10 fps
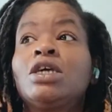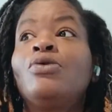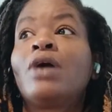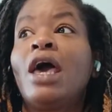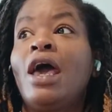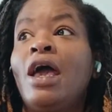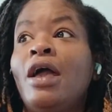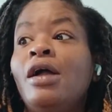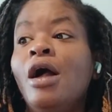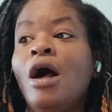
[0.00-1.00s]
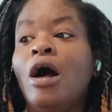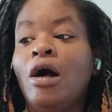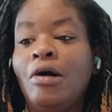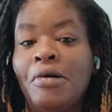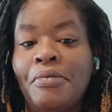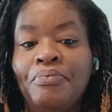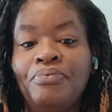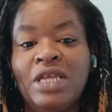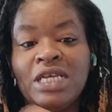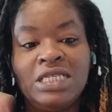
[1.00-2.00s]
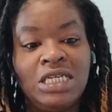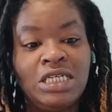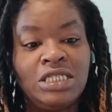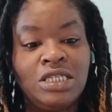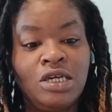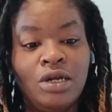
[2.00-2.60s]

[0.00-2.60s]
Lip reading: okay? This is,